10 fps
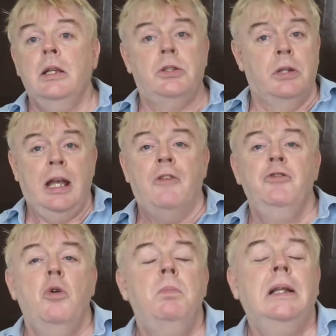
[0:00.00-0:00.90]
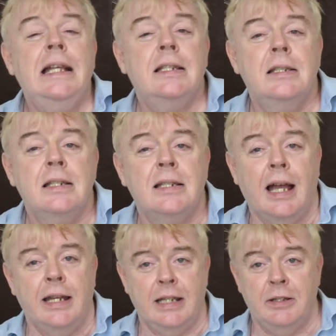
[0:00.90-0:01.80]
So they have no place in
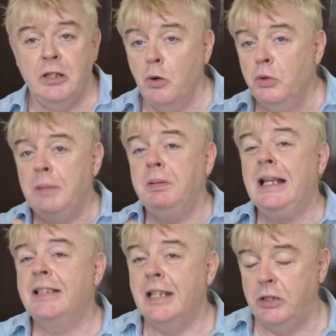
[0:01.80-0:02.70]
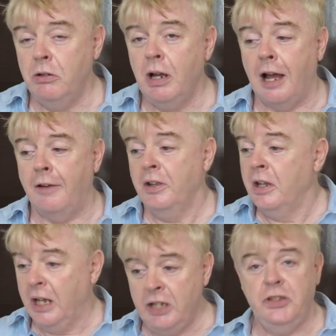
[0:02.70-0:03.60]
society. The only place they do have
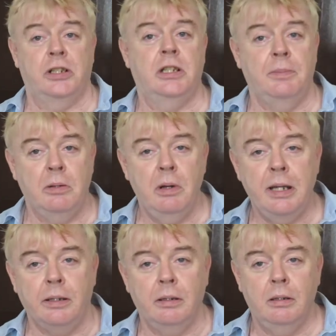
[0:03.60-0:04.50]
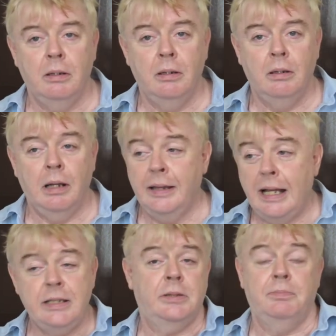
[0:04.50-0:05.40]
is just to be women. And
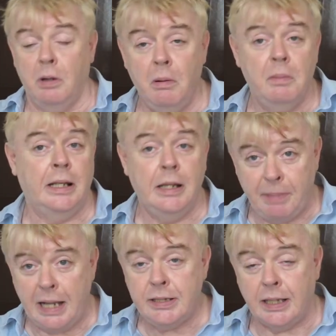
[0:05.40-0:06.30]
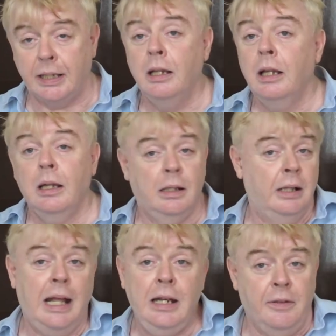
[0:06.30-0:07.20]
that's probably the best thing
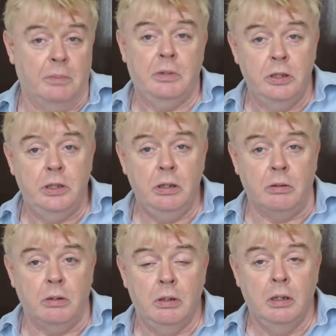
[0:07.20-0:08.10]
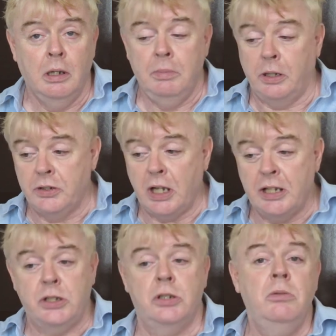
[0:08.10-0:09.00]
that any of them could do. Because
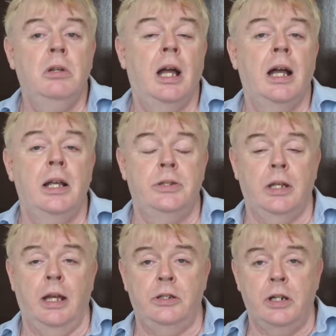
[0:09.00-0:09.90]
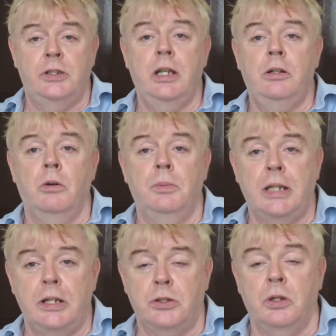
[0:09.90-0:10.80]
as soon as a transgender
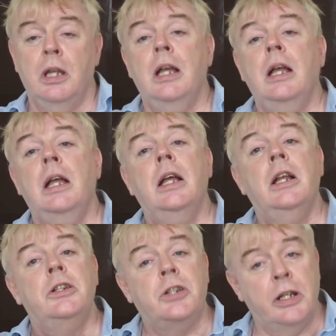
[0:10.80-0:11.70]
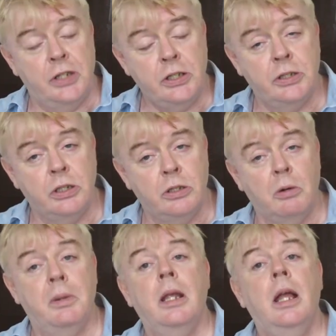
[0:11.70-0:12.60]
homosexual transitions into a
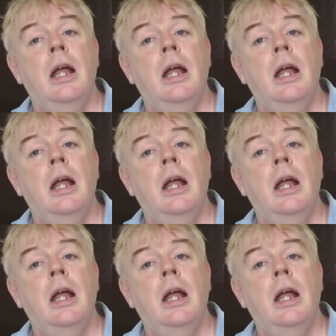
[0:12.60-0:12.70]
woman,